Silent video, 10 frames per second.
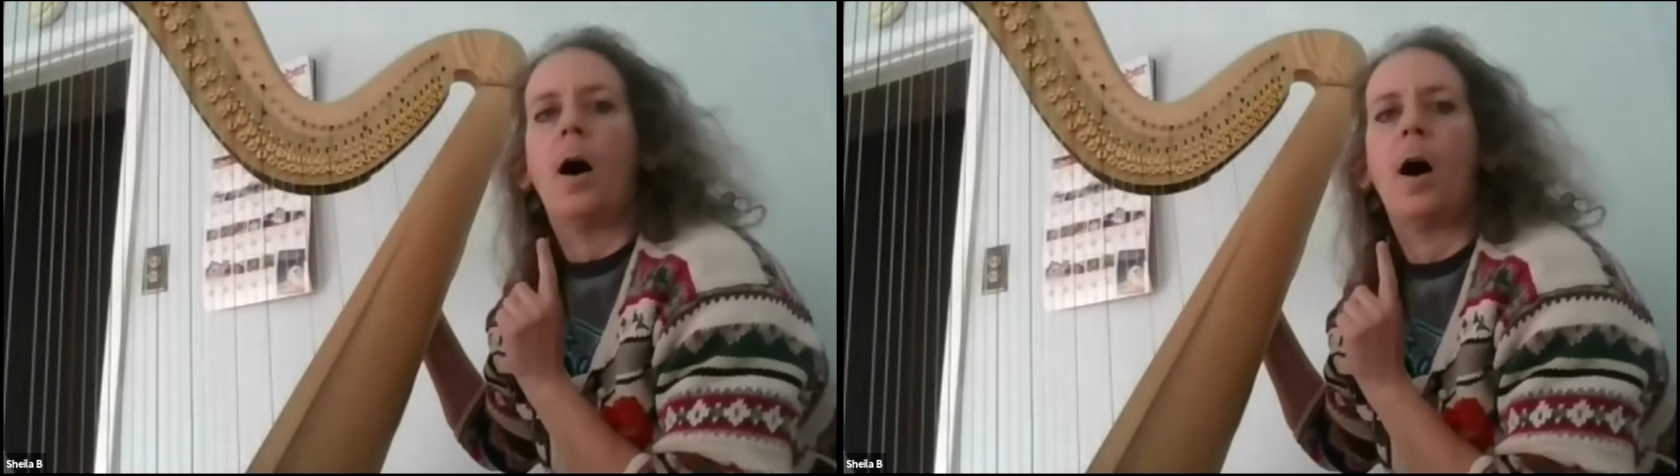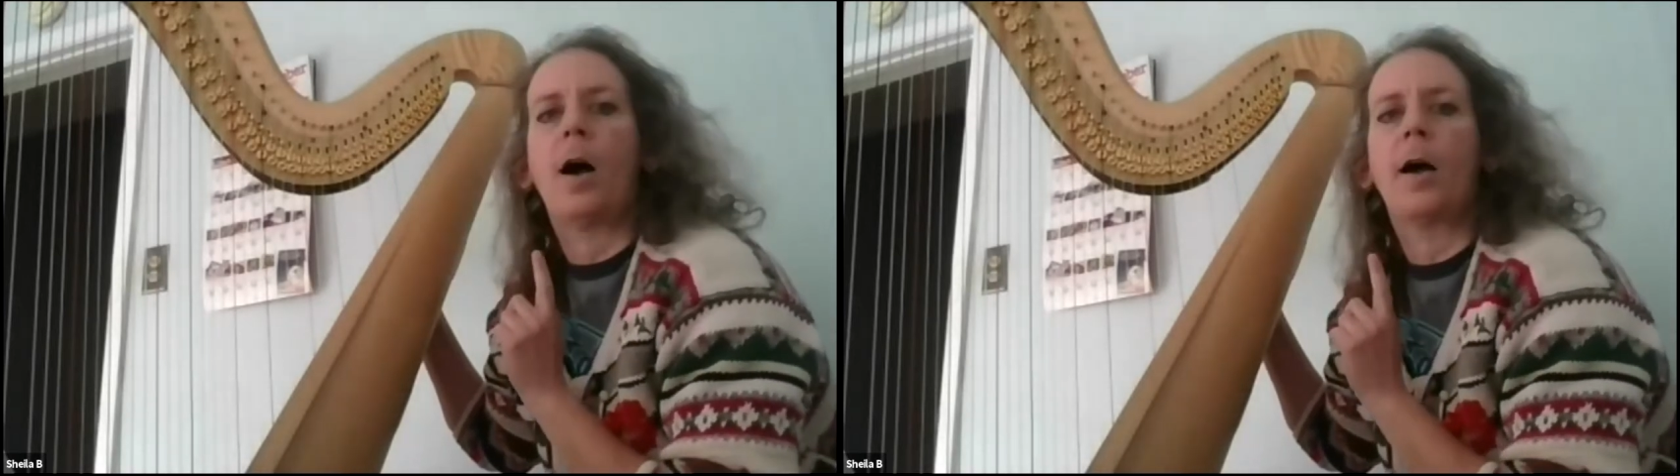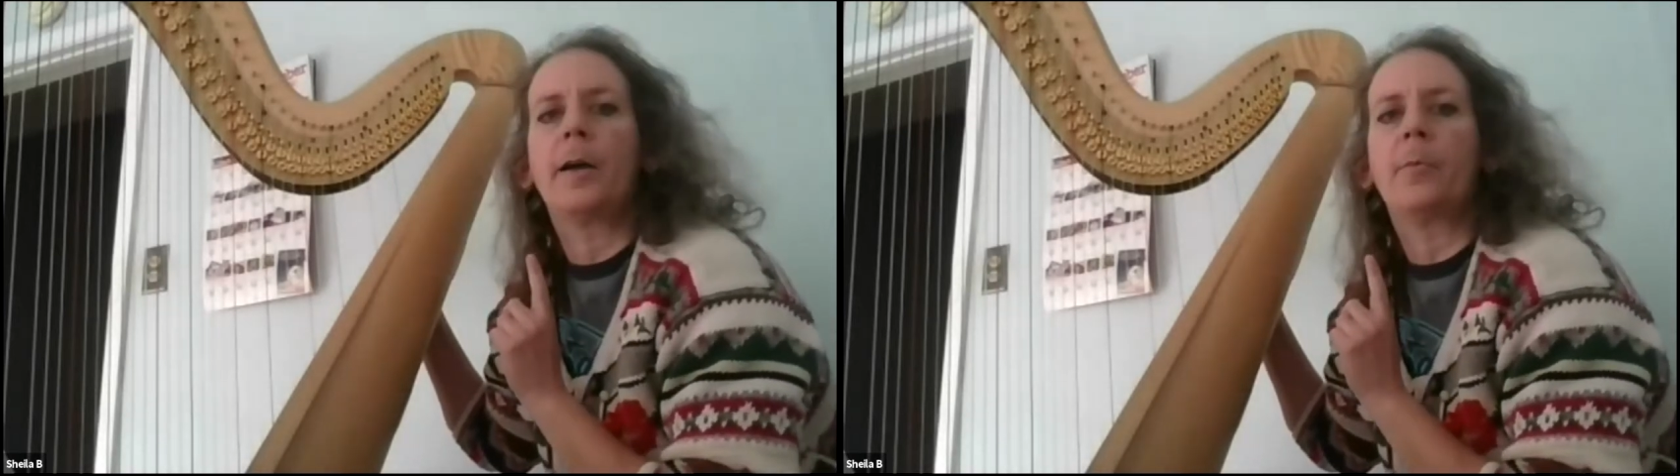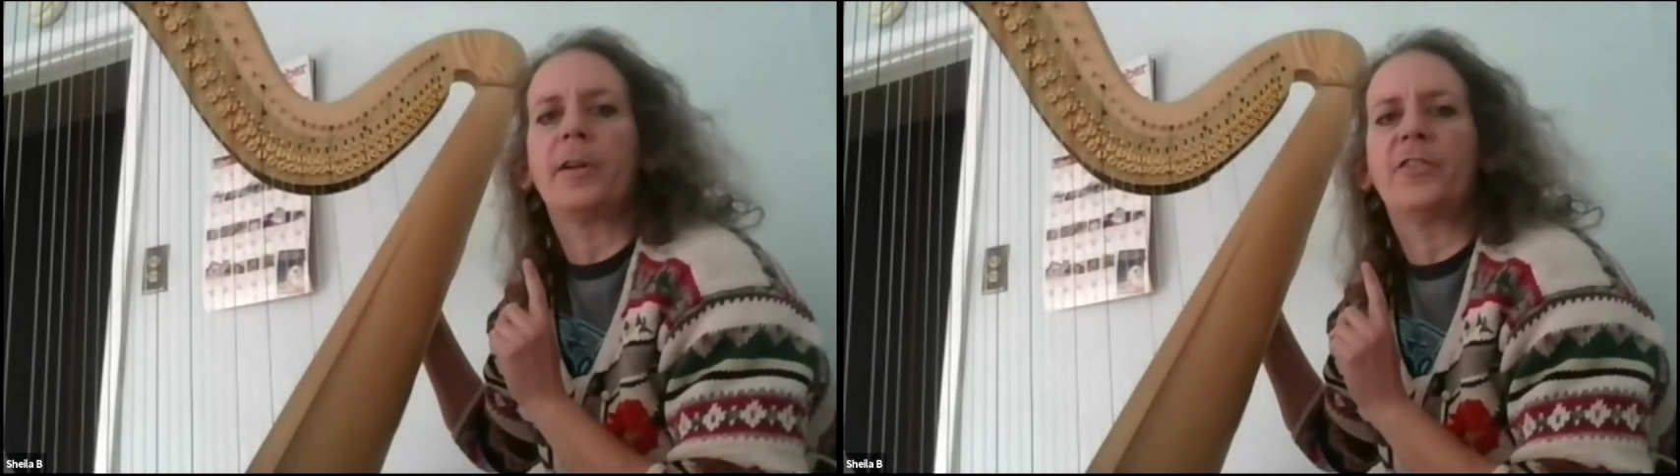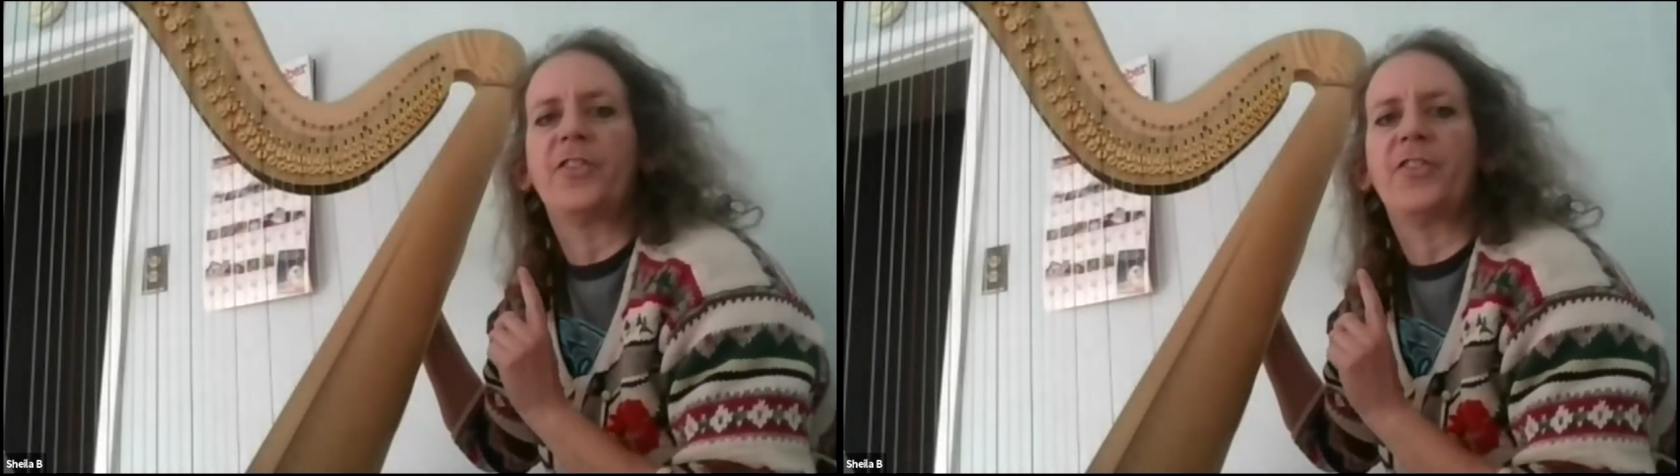I
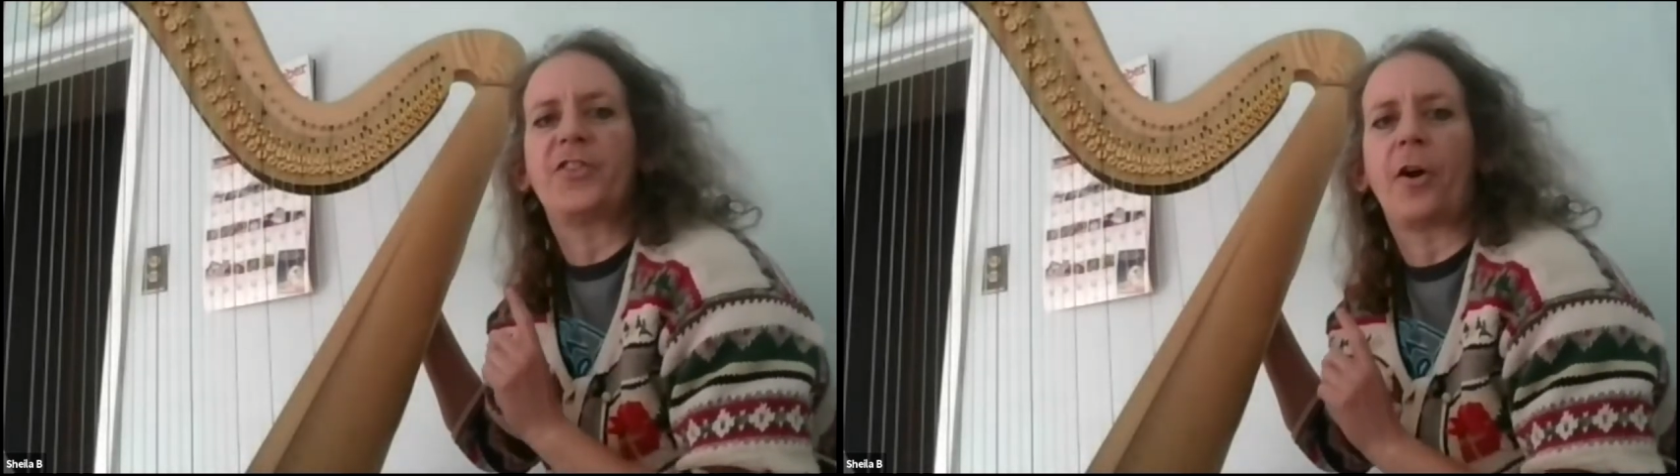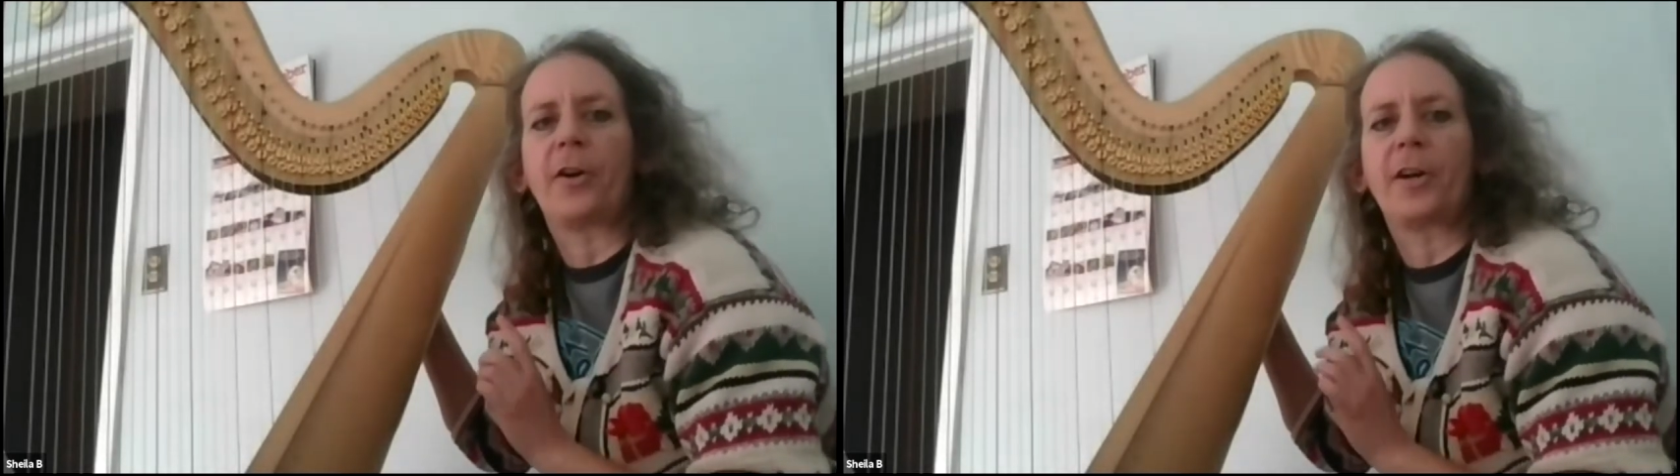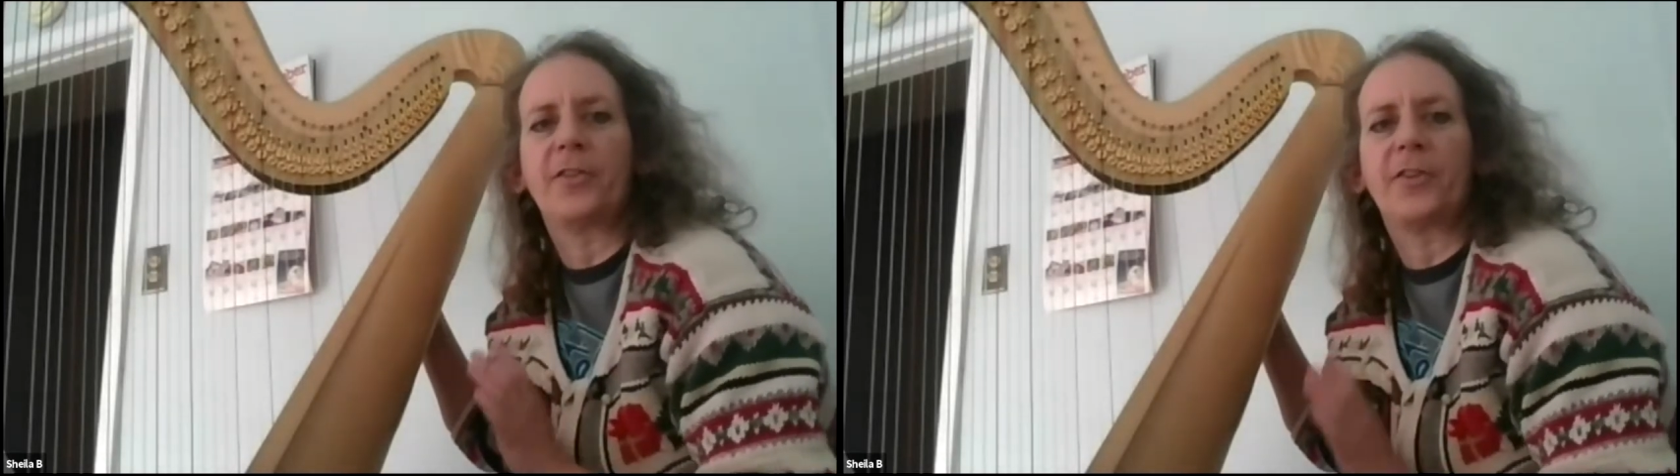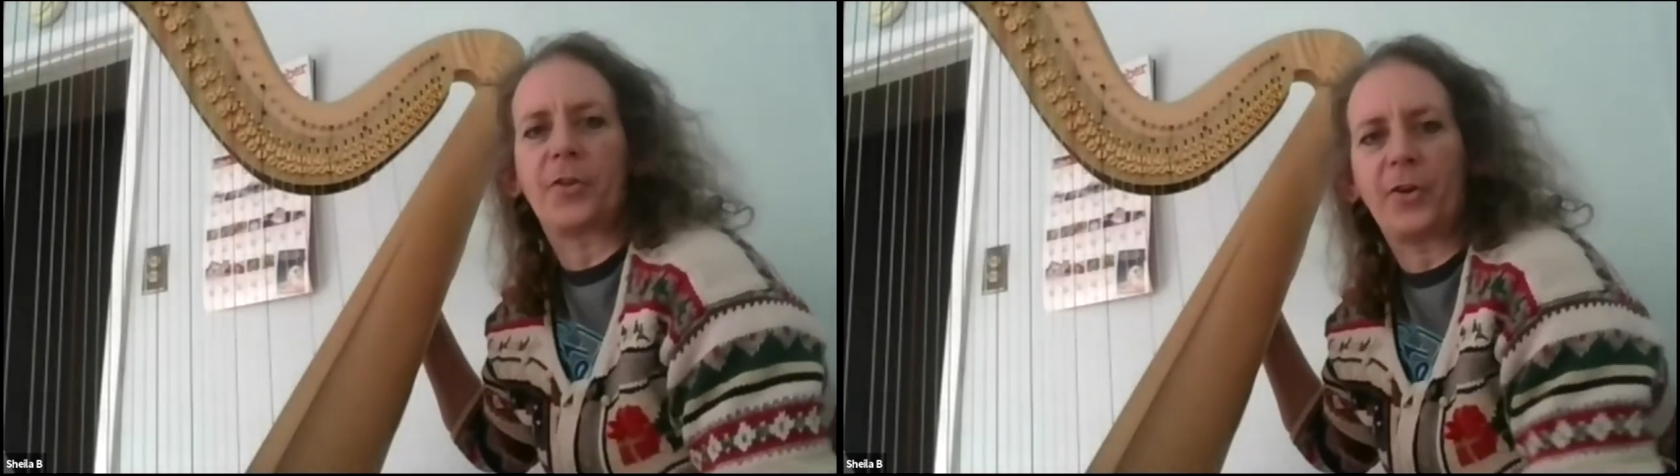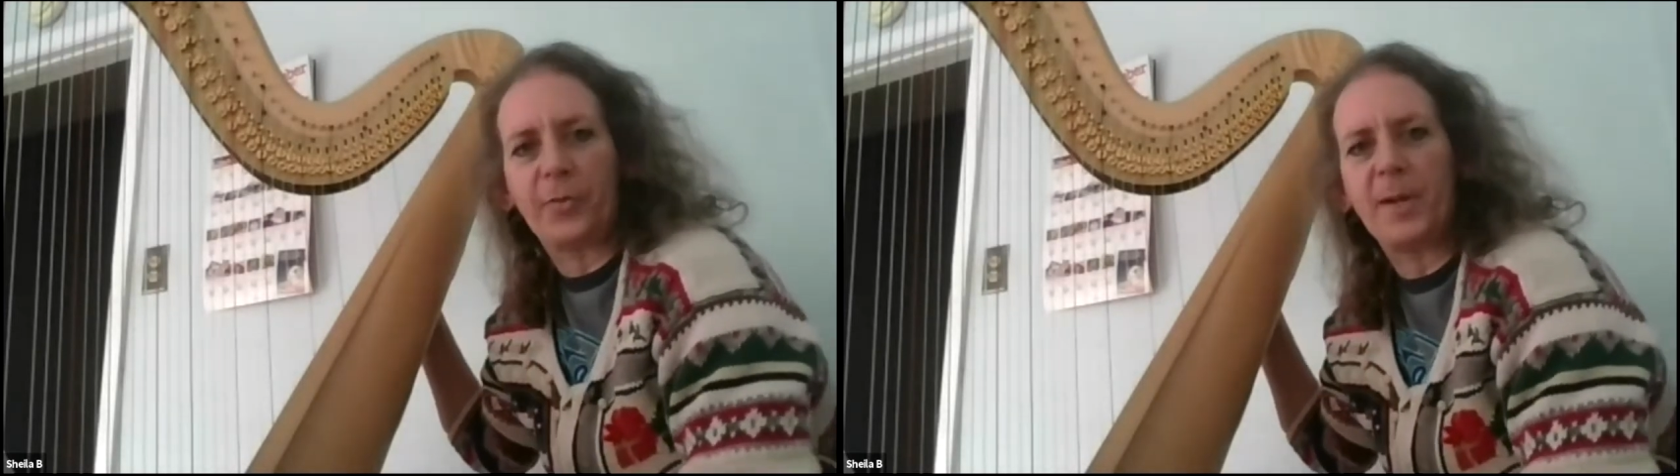wanted to start because it's
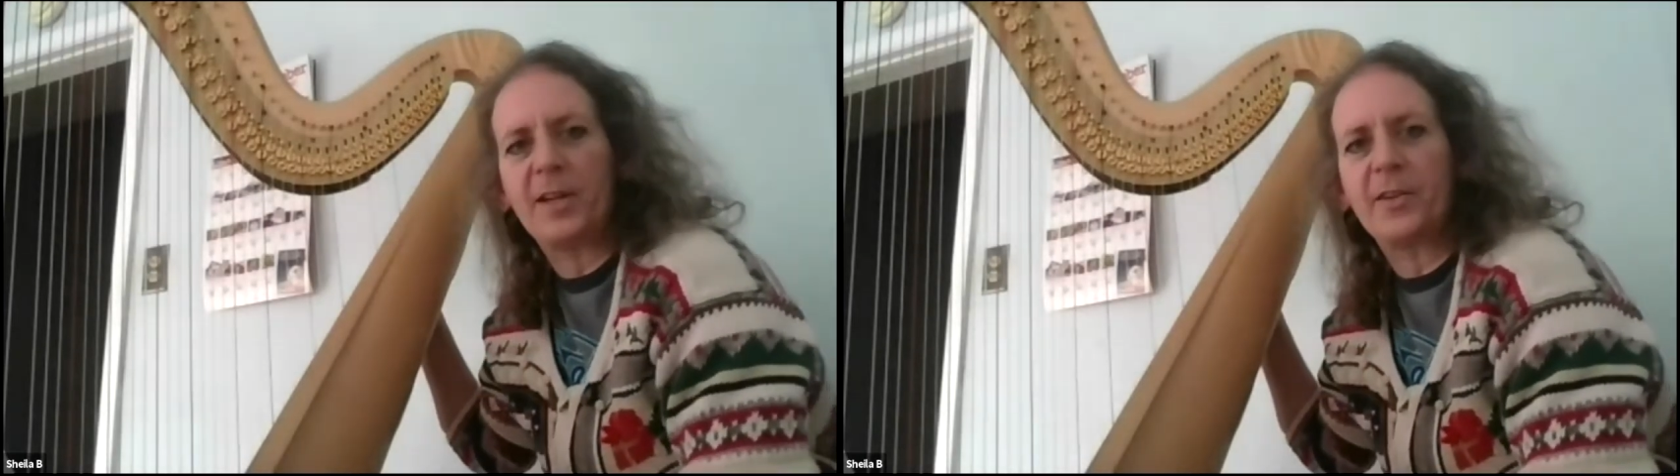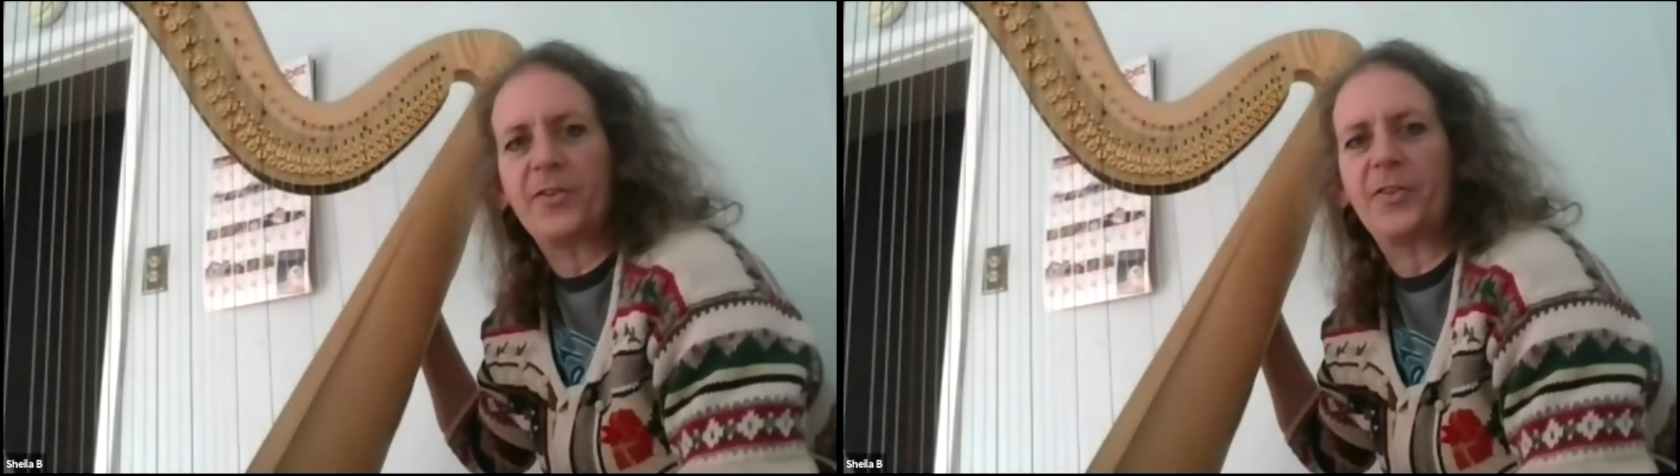Christmas.